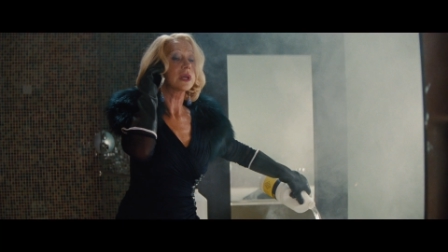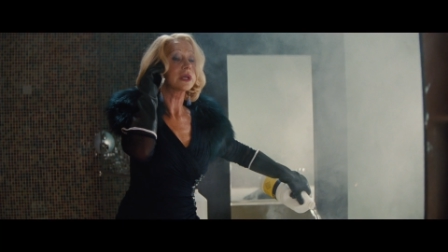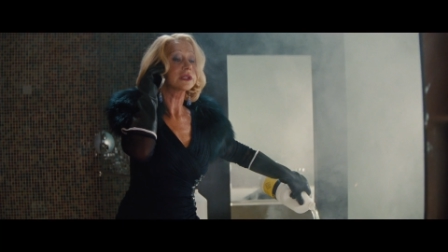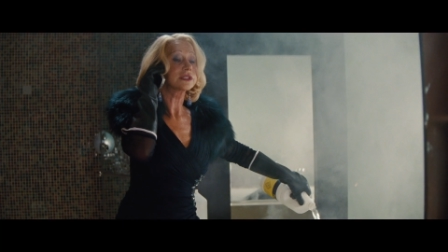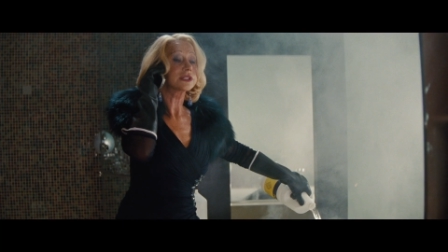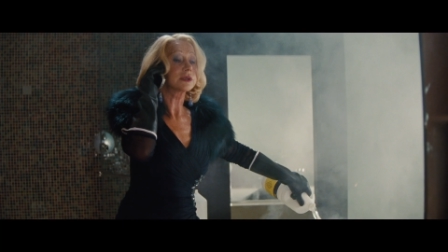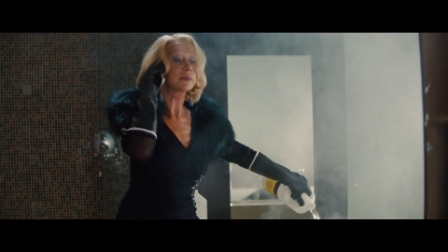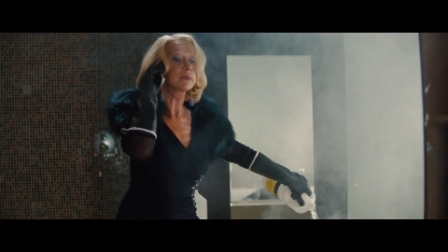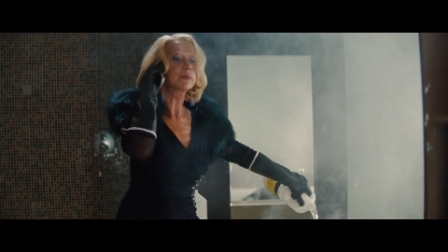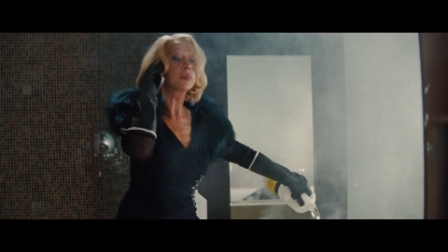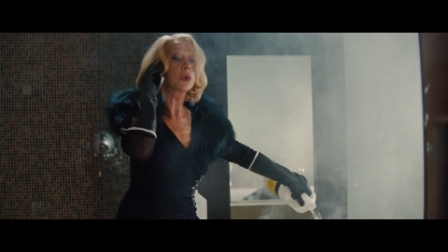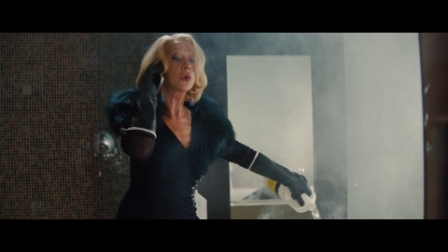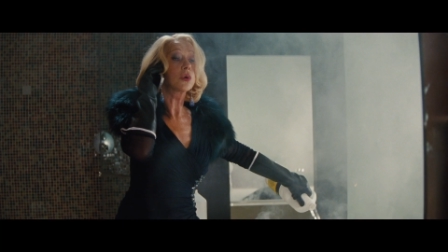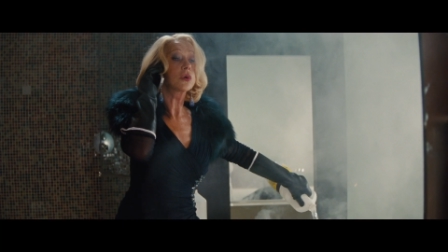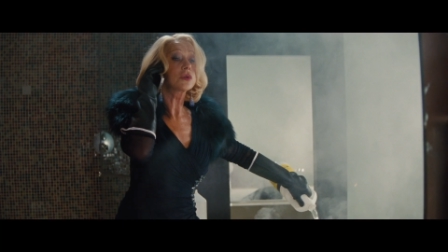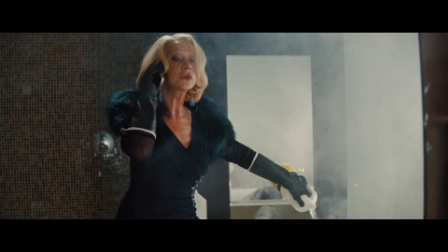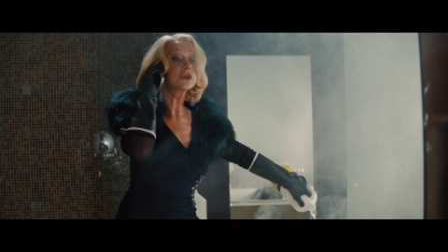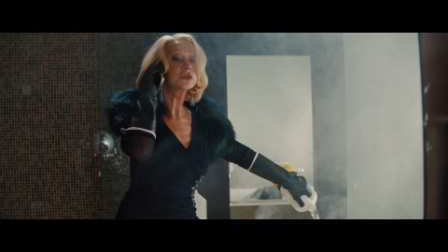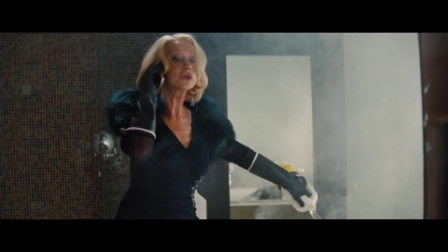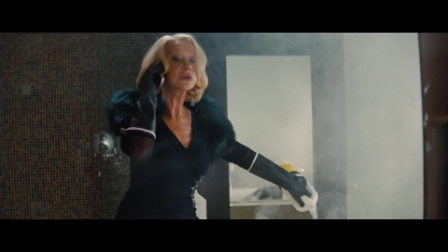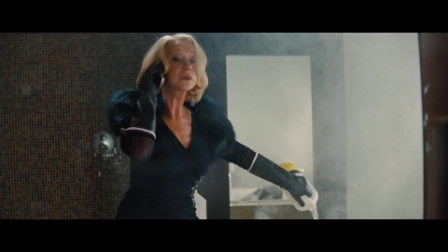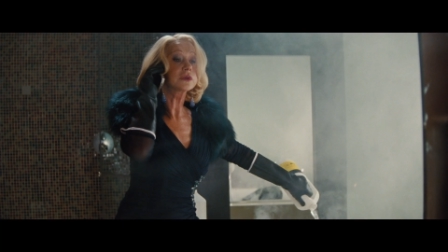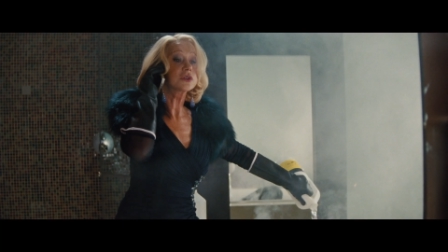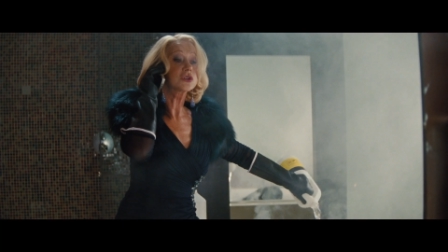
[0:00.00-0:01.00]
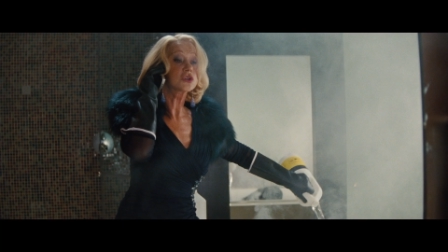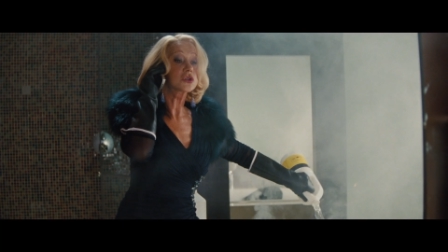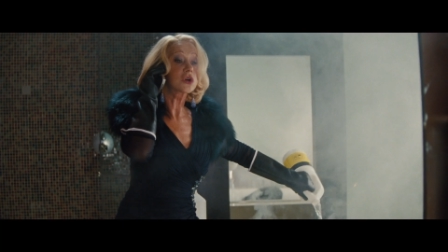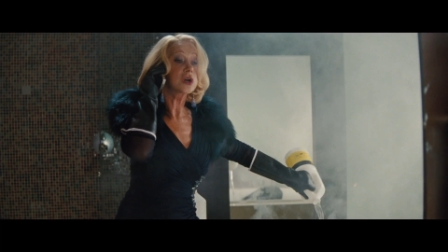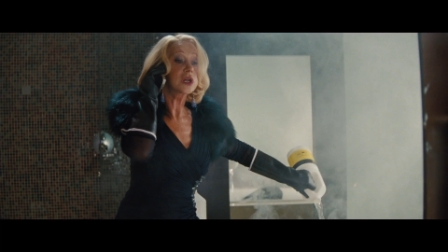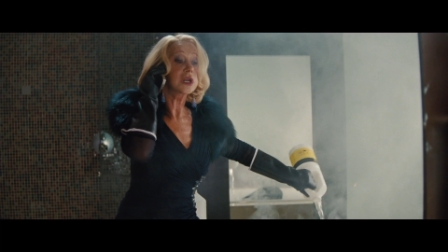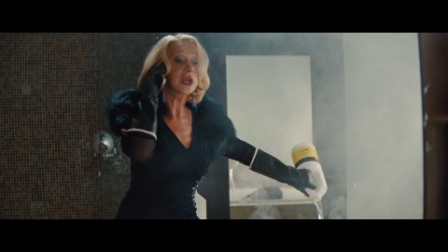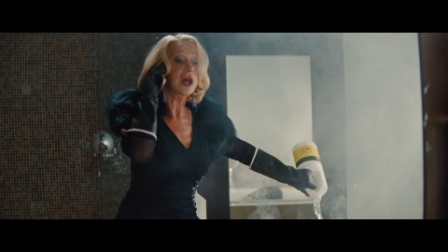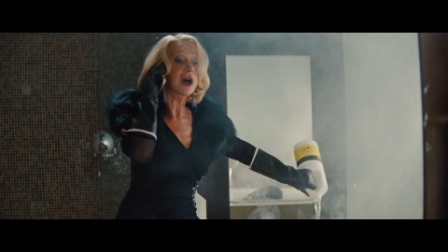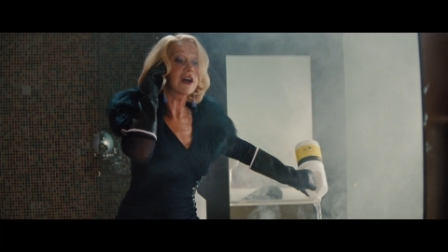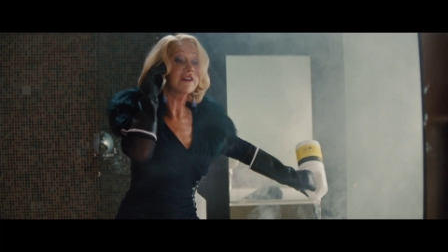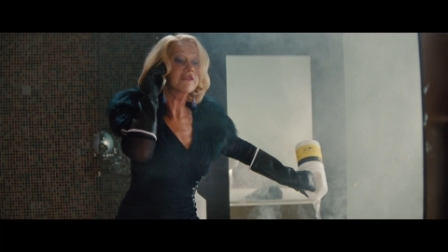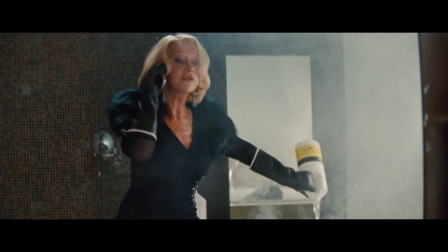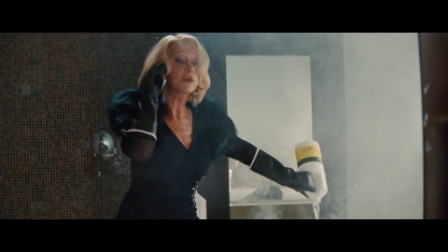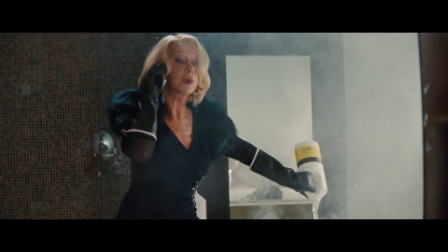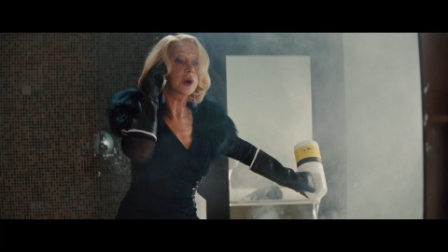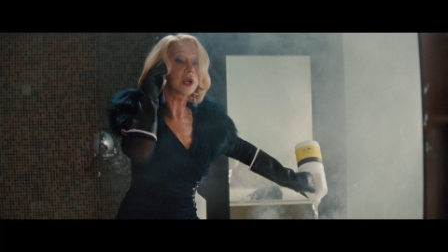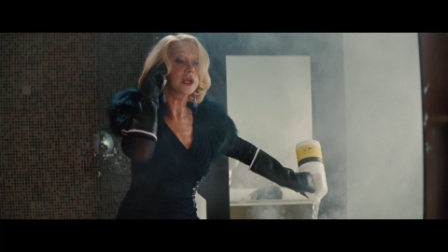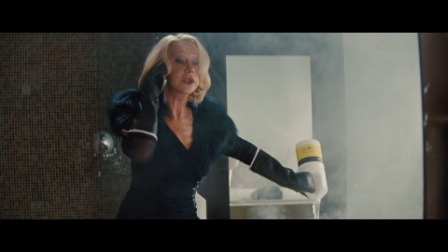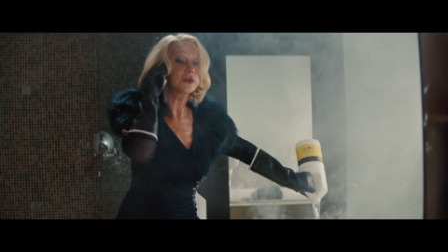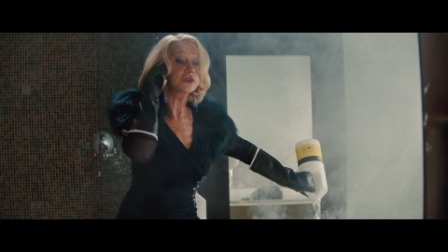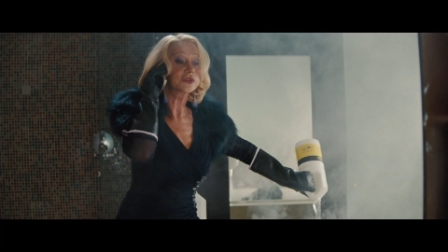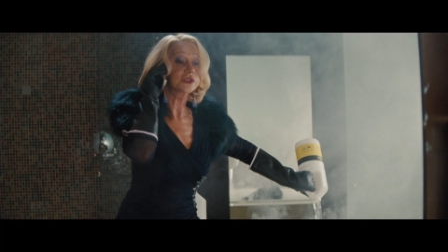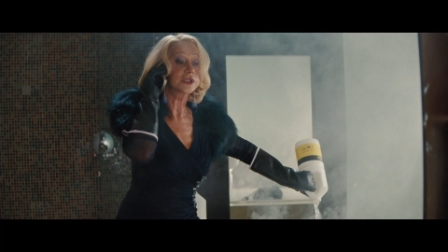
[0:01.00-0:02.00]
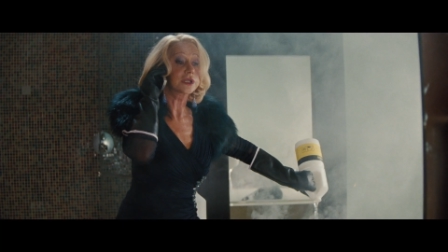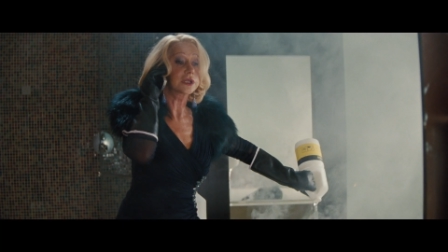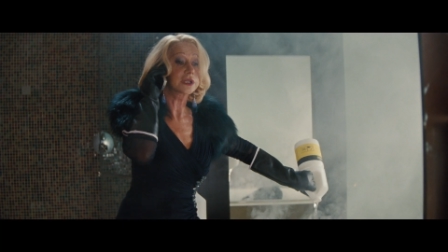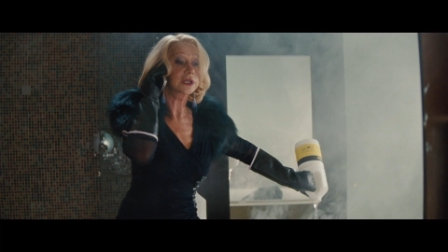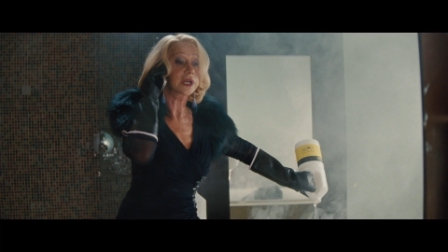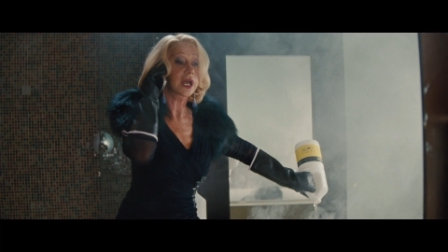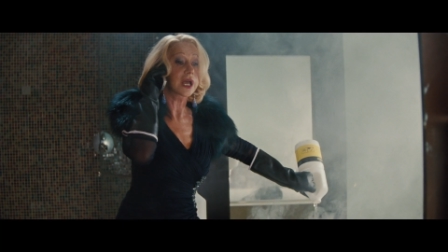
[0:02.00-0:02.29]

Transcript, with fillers: It's important to enjoy life while you still